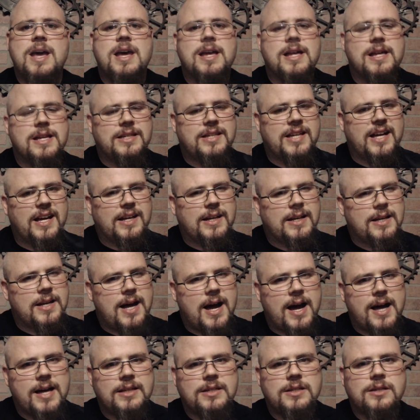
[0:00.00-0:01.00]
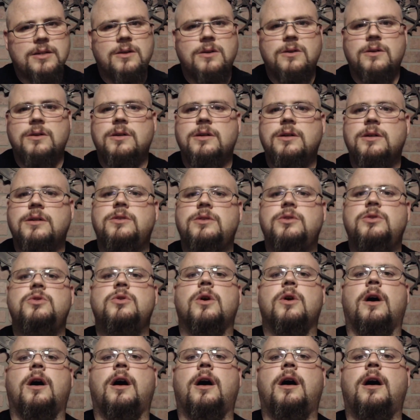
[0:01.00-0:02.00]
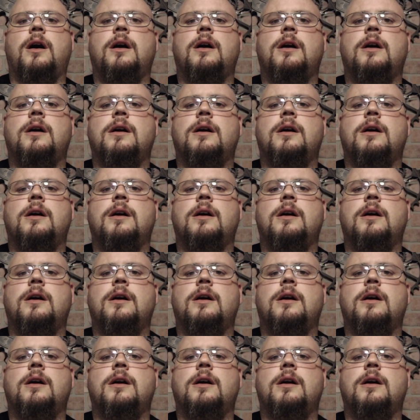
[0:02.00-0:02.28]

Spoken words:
then take a nice good draw,